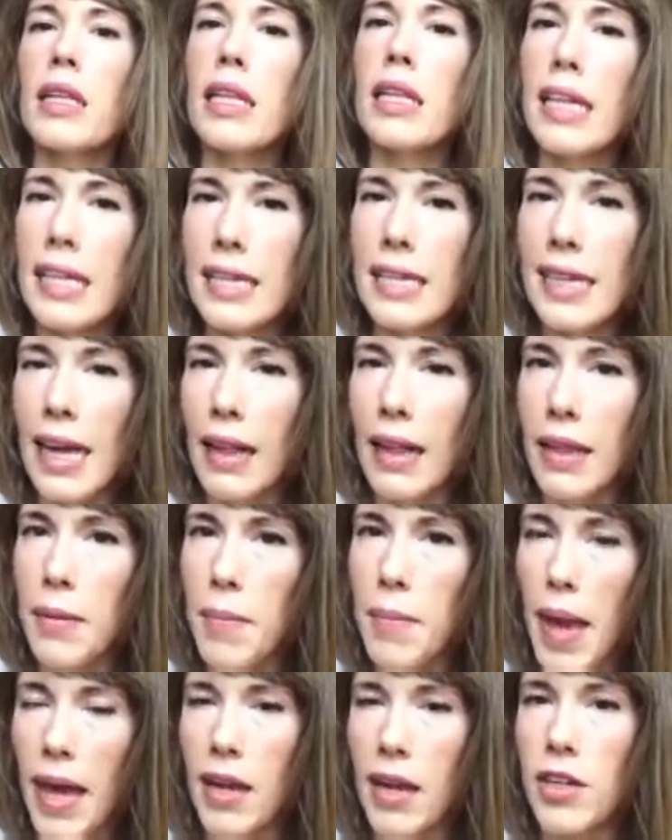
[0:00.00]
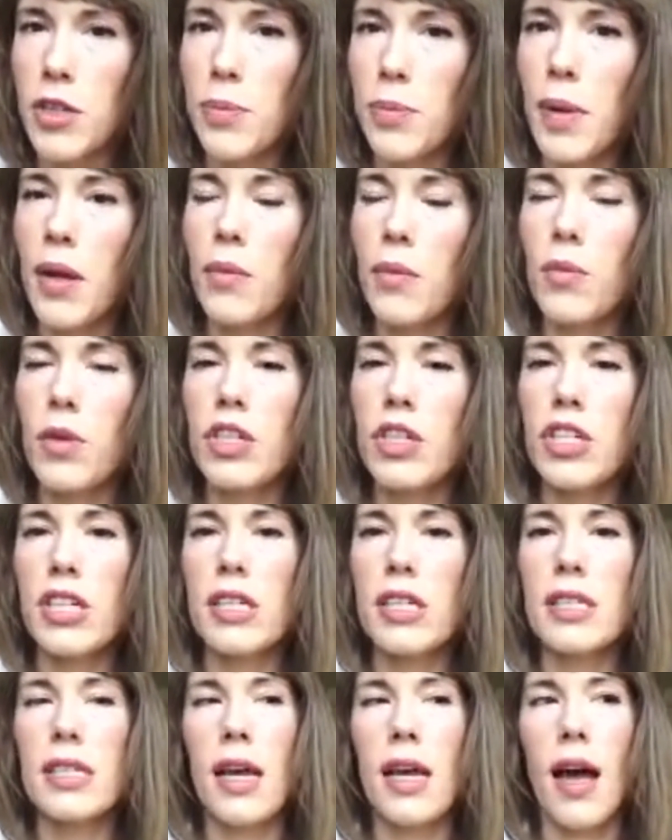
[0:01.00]
lean daily management, which
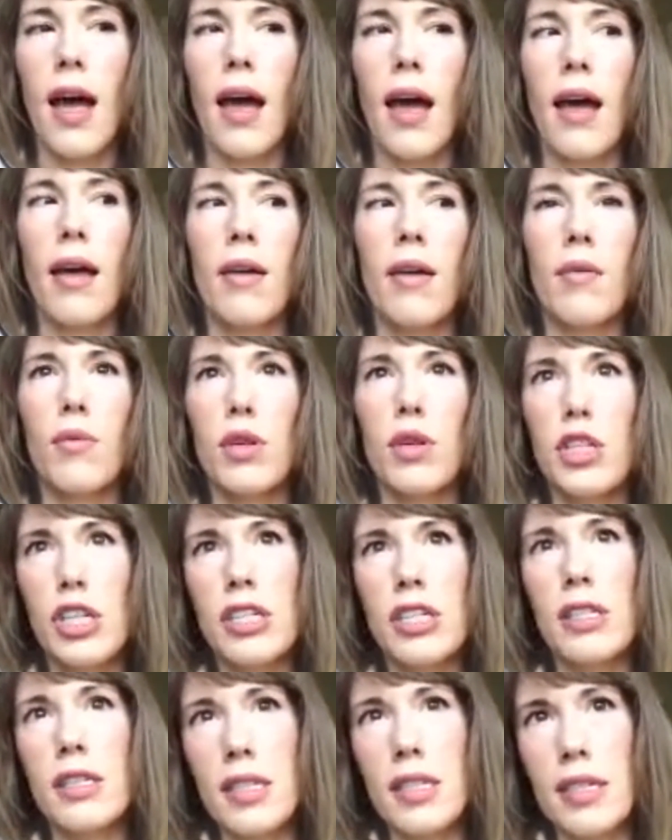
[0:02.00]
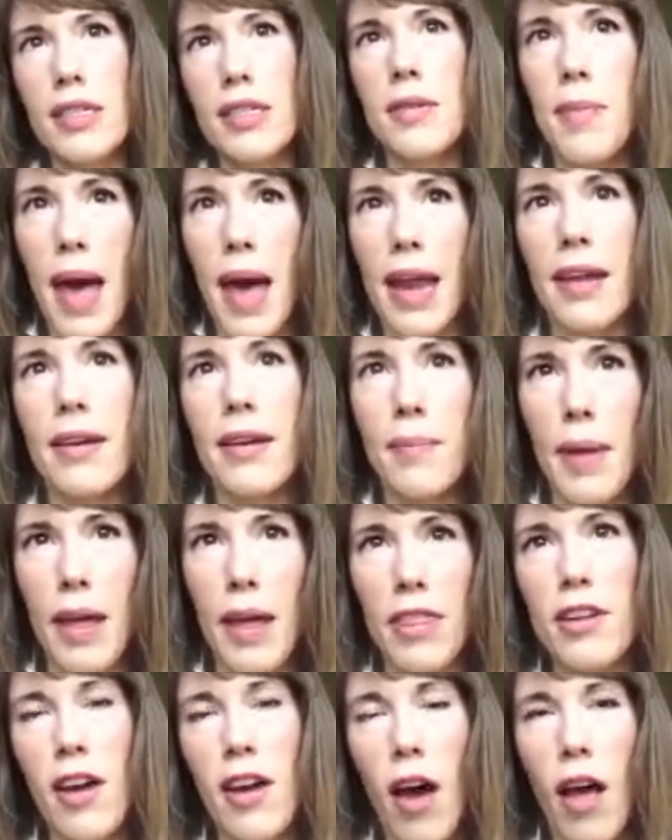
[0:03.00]
is a systematic
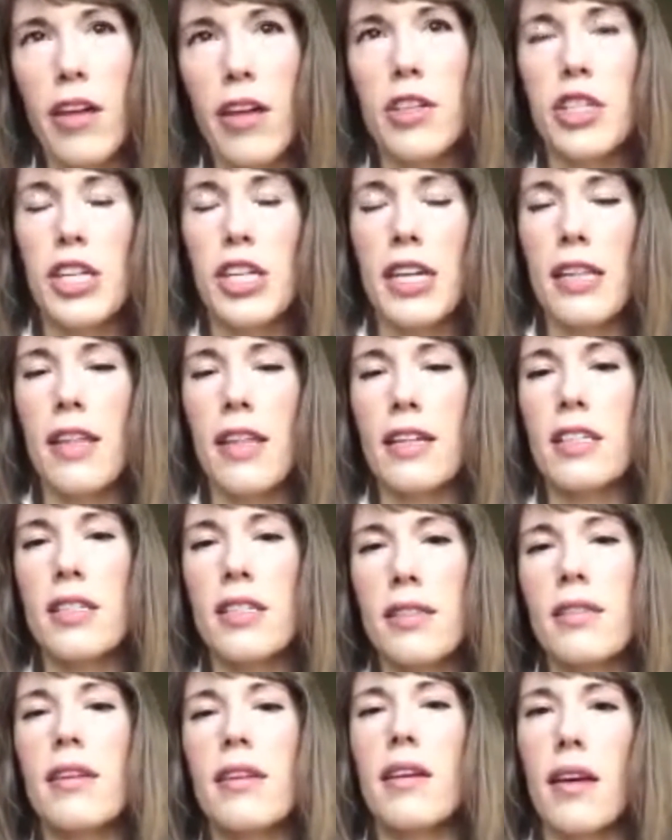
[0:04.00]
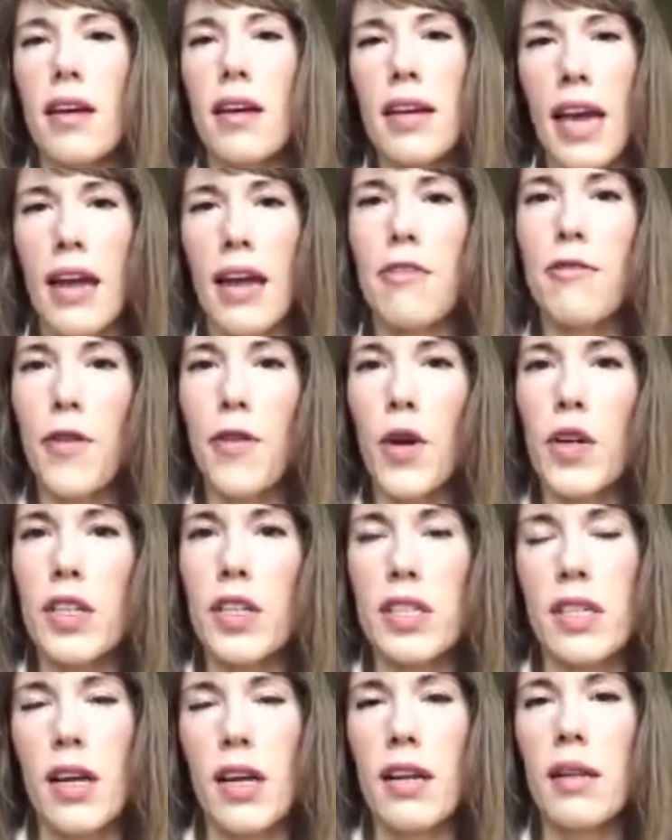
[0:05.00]
methodology that's again
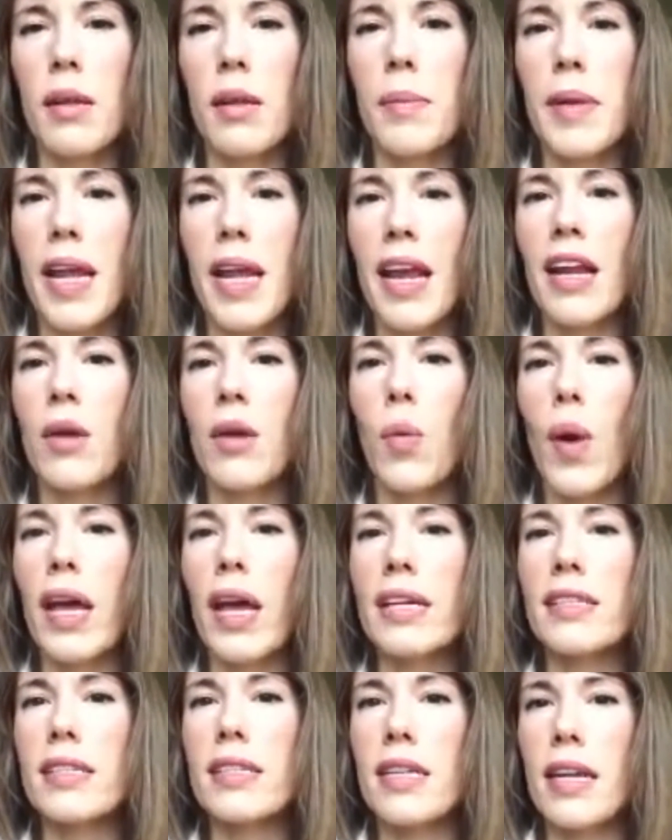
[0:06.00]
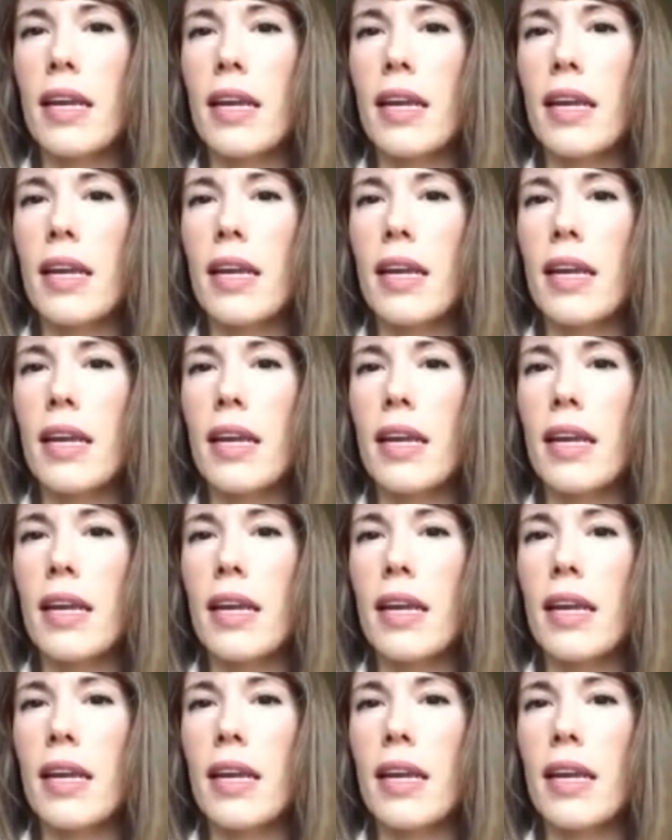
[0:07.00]
focused on eliminating waste.